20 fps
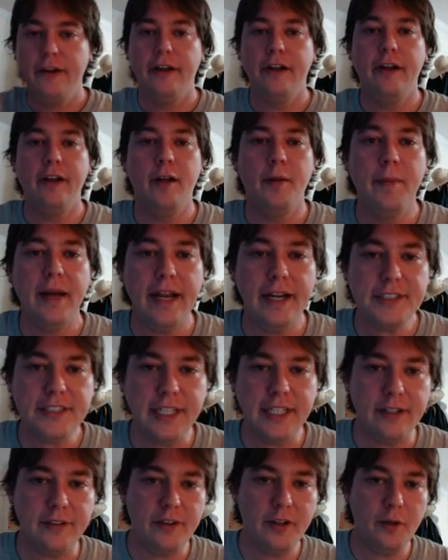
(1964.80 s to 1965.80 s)
I actually
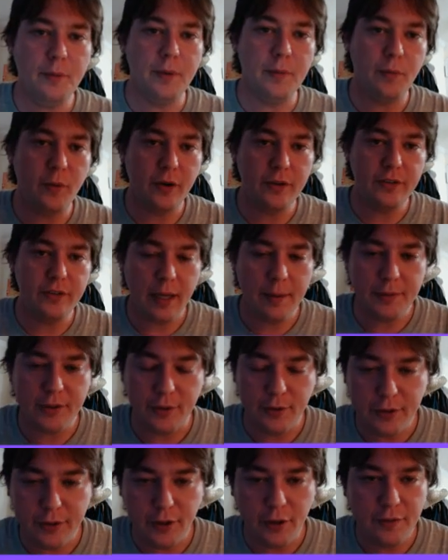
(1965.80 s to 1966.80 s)
had a little bit more time
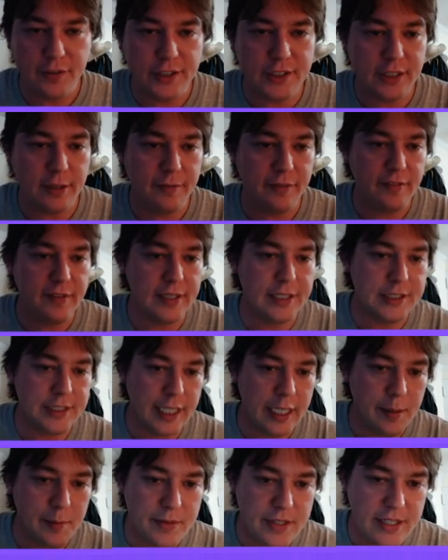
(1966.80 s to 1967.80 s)
to look over some of these
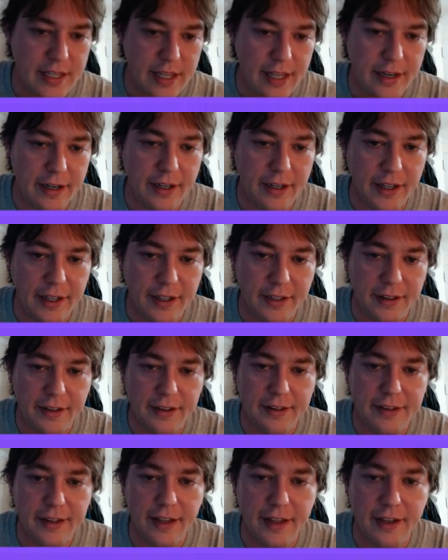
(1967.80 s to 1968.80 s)
games than
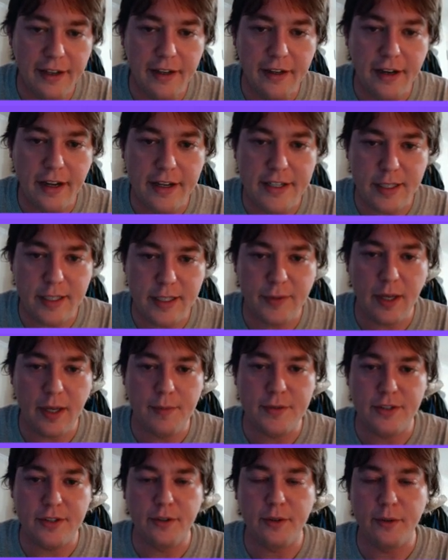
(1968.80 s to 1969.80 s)
I
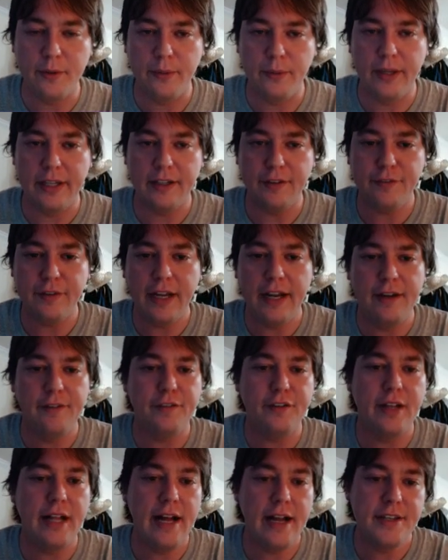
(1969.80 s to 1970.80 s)
sometimes do, like if I
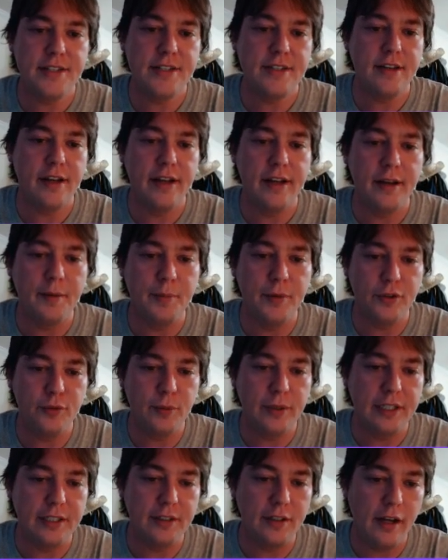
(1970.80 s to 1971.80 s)
have class
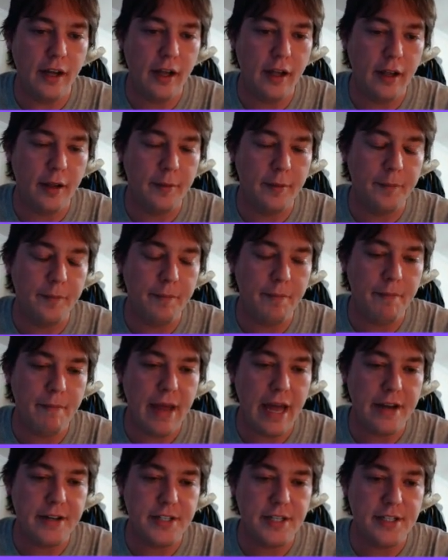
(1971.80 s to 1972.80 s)
between
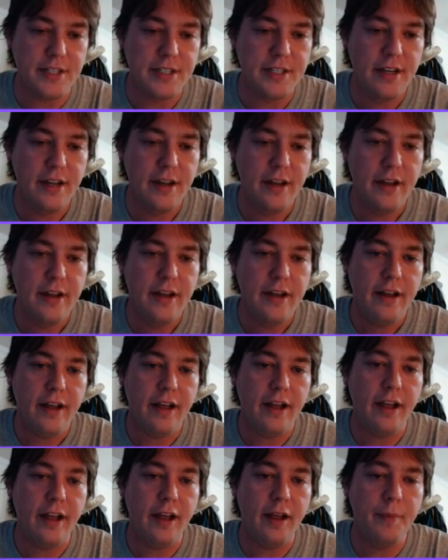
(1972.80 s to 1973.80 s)
matches.
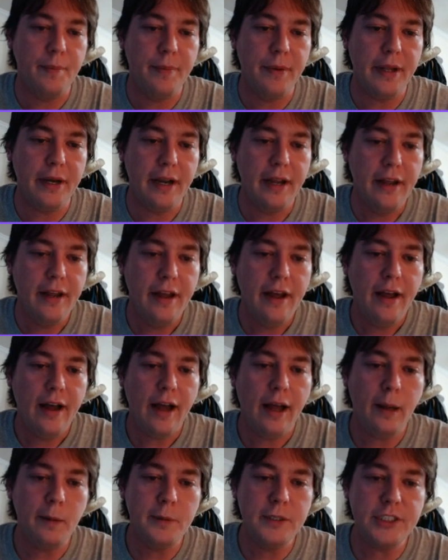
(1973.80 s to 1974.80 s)
But
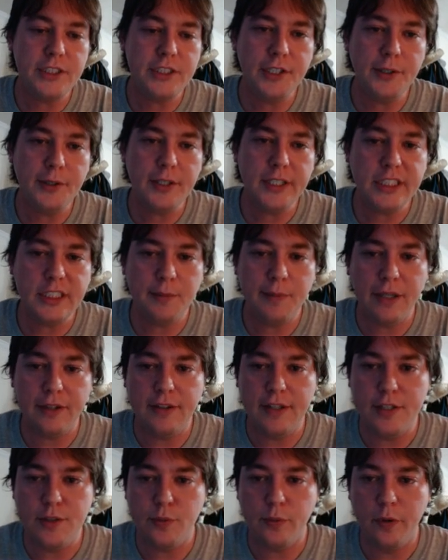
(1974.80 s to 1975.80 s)
I was curious about
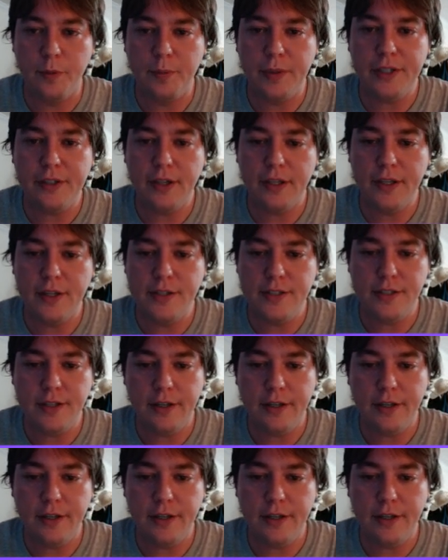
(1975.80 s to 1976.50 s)
this one because